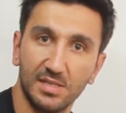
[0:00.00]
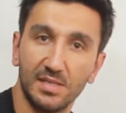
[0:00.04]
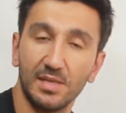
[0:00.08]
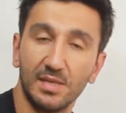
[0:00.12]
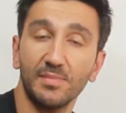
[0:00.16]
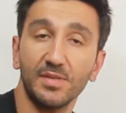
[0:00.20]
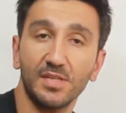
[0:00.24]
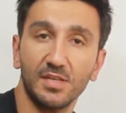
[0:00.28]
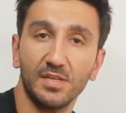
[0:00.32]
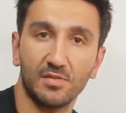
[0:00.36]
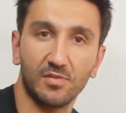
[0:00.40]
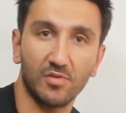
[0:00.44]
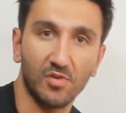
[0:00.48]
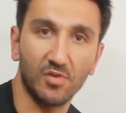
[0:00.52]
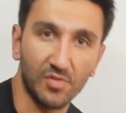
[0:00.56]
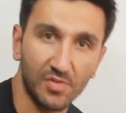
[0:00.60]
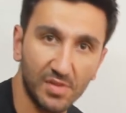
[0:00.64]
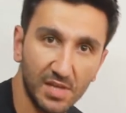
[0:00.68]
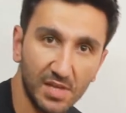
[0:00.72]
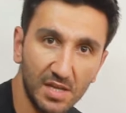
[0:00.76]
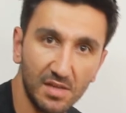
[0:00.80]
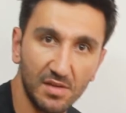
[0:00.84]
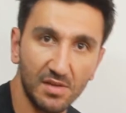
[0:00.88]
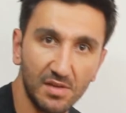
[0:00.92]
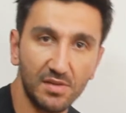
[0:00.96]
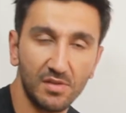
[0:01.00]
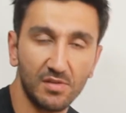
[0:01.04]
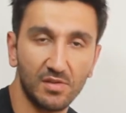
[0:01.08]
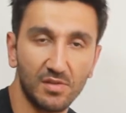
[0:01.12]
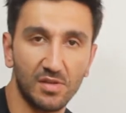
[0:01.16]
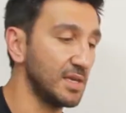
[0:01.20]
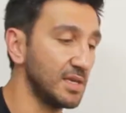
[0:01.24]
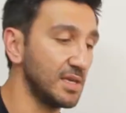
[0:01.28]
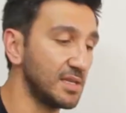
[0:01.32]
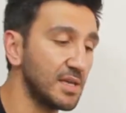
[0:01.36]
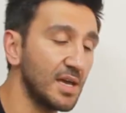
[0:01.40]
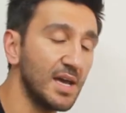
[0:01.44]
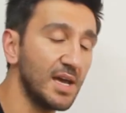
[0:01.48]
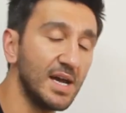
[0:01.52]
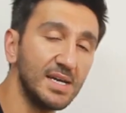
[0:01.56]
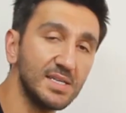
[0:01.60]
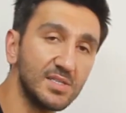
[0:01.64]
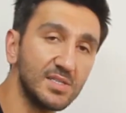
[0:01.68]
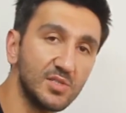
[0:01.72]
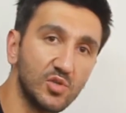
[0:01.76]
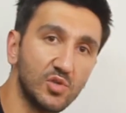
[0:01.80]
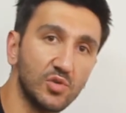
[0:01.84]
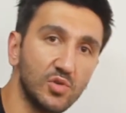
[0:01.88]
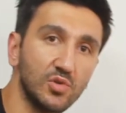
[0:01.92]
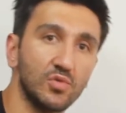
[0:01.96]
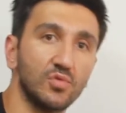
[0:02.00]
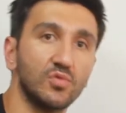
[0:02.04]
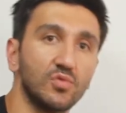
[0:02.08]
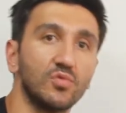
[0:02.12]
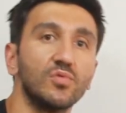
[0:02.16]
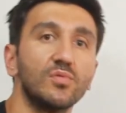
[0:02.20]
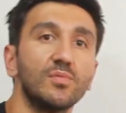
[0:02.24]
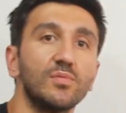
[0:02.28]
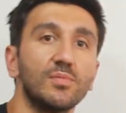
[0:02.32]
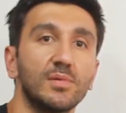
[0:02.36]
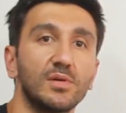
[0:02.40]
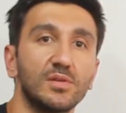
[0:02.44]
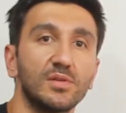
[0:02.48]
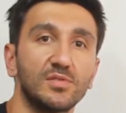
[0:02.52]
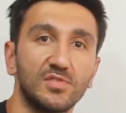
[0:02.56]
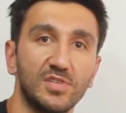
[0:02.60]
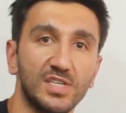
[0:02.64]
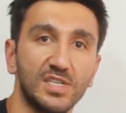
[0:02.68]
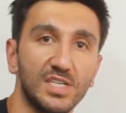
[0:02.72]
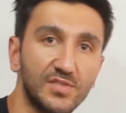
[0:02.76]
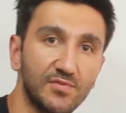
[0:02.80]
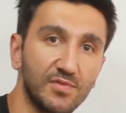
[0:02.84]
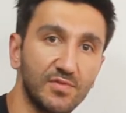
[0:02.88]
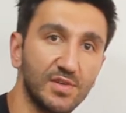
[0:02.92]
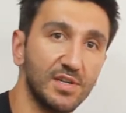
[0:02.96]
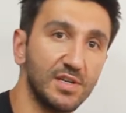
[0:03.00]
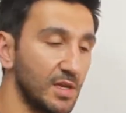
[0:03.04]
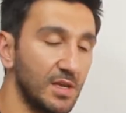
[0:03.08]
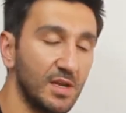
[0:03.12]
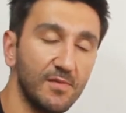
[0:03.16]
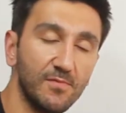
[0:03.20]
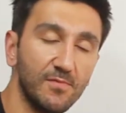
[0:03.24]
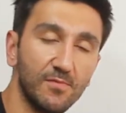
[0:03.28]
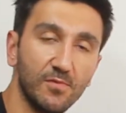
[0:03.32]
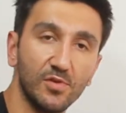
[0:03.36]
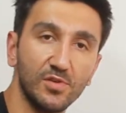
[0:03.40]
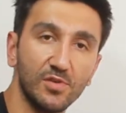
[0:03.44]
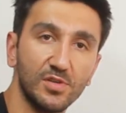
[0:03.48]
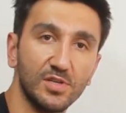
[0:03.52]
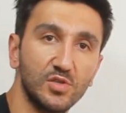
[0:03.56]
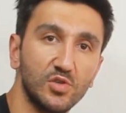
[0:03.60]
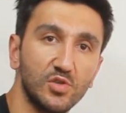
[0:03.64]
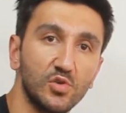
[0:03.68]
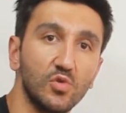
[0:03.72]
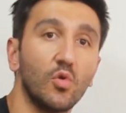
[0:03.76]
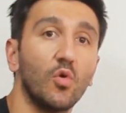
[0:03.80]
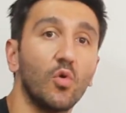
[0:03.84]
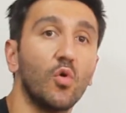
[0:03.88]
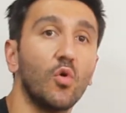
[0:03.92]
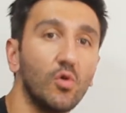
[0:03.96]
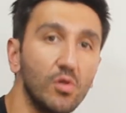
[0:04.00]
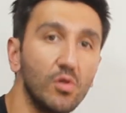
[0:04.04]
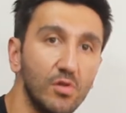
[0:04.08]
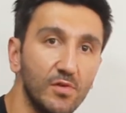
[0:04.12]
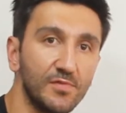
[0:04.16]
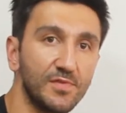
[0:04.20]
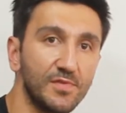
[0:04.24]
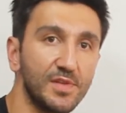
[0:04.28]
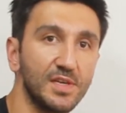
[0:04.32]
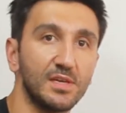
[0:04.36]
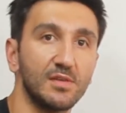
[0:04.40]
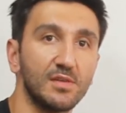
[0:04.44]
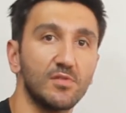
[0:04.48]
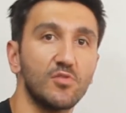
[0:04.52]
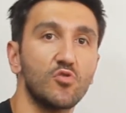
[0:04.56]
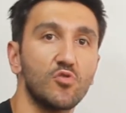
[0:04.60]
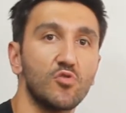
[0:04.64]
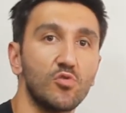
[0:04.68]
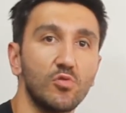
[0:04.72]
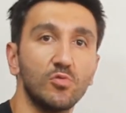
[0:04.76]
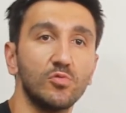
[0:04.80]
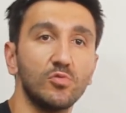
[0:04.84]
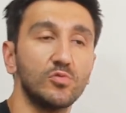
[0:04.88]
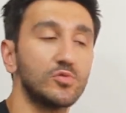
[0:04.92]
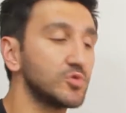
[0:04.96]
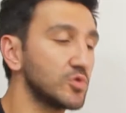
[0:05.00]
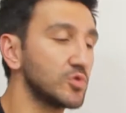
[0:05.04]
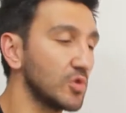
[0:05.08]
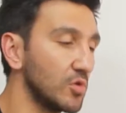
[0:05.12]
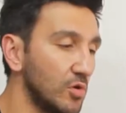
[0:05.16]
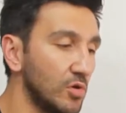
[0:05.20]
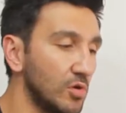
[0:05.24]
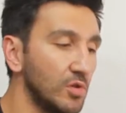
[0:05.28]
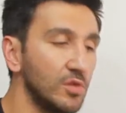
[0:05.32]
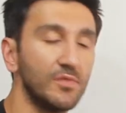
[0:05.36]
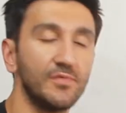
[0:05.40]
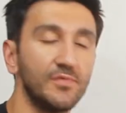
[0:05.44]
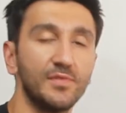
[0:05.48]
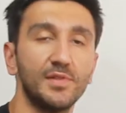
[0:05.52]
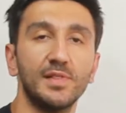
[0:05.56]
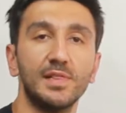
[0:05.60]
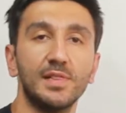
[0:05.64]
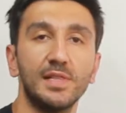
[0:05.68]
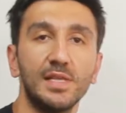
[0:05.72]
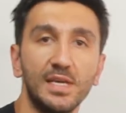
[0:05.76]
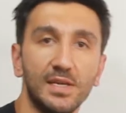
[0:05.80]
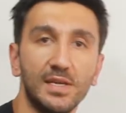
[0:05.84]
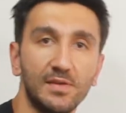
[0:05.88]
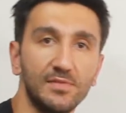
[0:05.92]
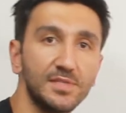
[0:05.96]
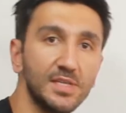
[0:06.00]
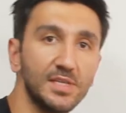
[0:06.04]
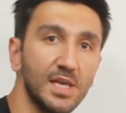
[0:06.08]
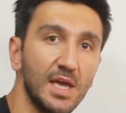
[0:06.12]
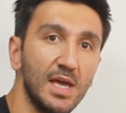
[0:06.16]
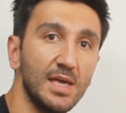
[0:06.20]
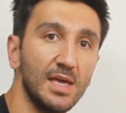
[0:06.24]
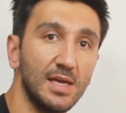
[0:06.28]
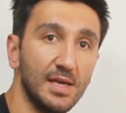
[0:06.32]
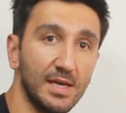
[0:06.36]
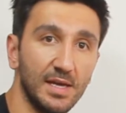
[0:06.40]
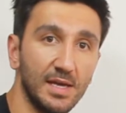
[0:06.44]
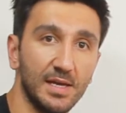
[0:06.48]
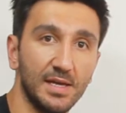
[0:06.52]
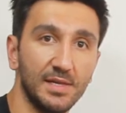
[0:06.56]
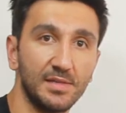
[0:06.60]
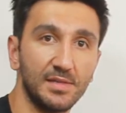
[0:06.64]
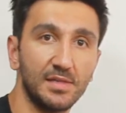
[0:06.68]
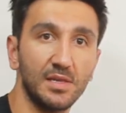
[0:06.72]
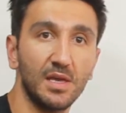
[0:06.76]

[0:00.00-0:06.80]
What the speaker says: limited container it has to transfer enough water to all of the shoots, all of the leaves, and